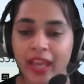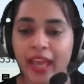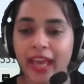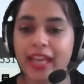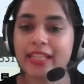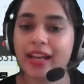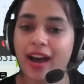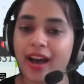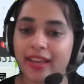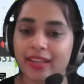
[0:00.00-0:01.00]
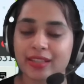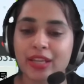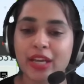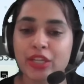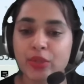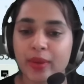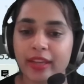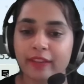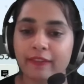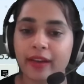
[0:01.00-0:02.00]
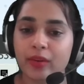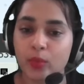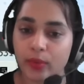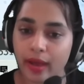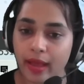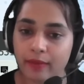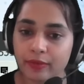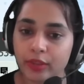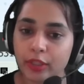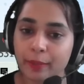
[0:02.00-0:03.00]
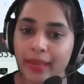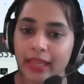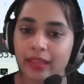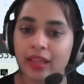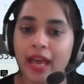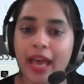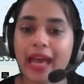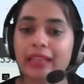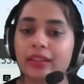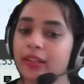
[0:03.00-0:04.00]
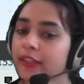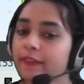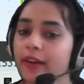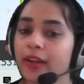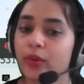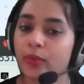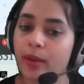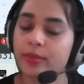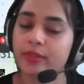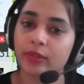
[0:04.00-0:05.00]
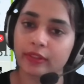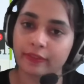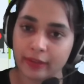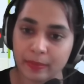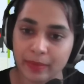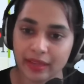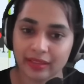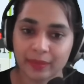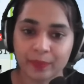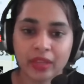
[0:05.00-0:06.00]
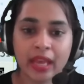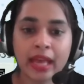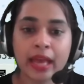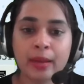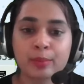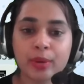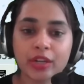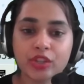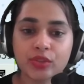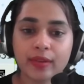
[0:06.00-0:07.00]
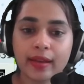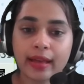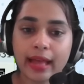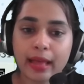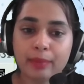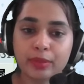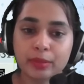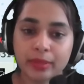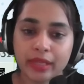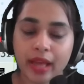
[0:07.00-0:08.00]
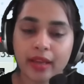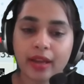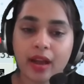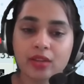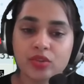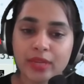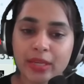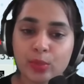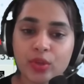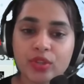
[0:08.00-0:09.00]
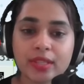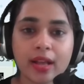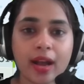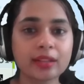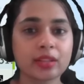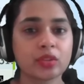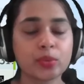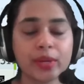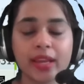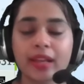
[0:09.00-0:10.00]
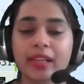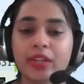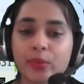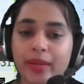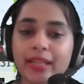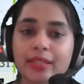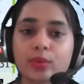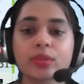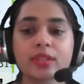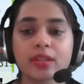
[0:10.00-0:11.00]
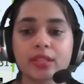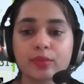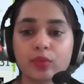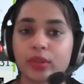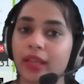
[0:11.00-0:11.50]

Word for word: And iron, 25 gram for the male and 35 grams for the female. Bajra, apple, banana, green veggies are the really great sources for the